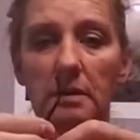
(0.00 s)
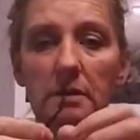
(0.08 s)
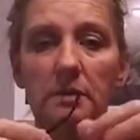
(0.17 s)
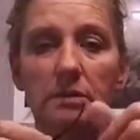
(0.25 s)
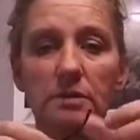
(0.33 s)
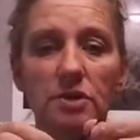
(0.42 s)

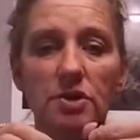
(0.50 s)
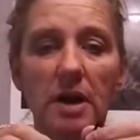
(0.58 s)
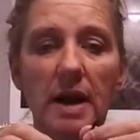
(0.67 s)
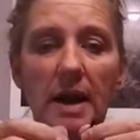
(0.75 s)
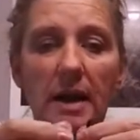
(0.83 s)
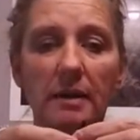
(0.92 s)
lose
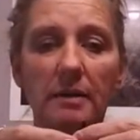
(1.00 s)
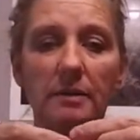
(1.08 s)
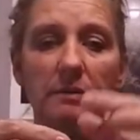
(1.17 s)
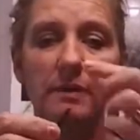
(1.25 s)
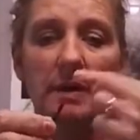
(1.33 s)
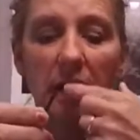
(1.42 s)
track
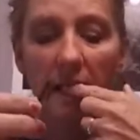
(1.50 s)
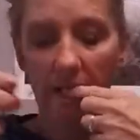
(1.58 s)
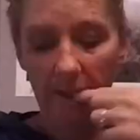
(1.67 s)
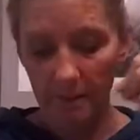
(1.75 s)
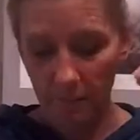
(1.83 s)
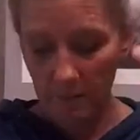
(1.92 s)
of
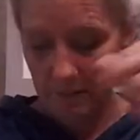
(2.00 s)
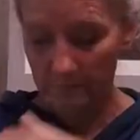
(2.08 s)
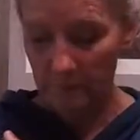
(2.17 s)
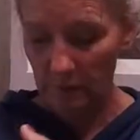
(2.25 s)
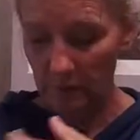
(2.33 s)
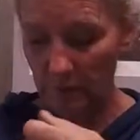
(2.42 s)
what I'm
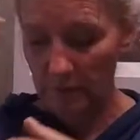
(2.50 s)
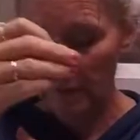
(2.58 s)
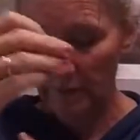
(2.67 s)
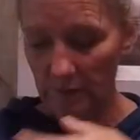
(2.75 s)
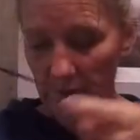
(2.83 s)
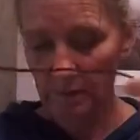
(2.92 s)
doing
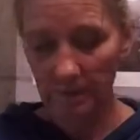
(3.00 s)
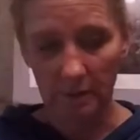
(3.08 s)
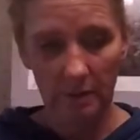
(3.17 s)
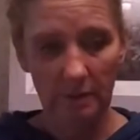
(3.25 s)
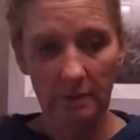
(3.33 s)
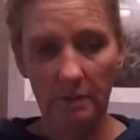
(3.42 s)
here
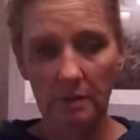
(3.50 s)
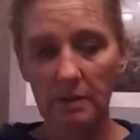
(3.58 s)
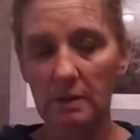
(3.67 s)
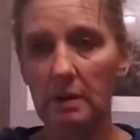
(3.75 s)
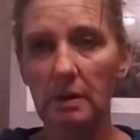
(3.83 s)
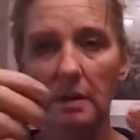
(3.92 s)
and
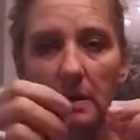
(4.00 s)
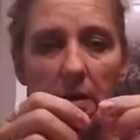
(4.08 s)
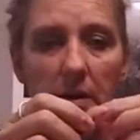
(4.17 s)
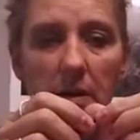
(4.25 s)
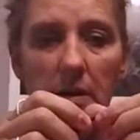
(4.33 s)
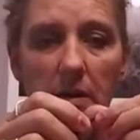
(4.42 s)

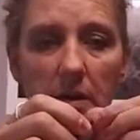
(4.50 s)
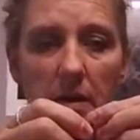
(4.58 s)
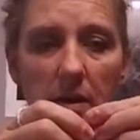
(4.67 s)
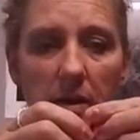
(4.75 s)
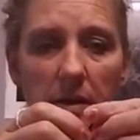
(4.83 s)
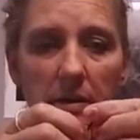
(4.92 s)

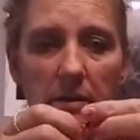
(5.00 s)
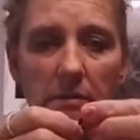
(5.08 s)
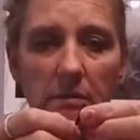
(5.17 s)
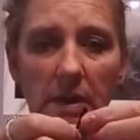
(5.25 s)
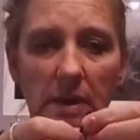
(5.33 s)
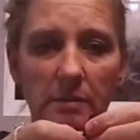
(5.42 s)
not
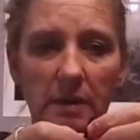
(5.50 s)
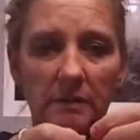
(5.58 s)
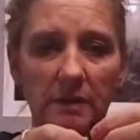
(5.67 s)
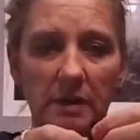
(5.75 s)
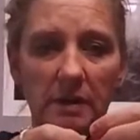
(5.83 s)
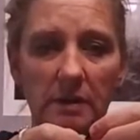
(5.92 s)
make my
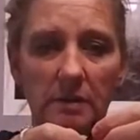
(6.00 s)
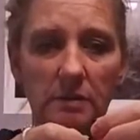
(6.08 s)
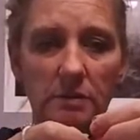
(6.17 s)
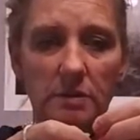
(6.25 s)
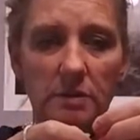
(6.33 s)
videos.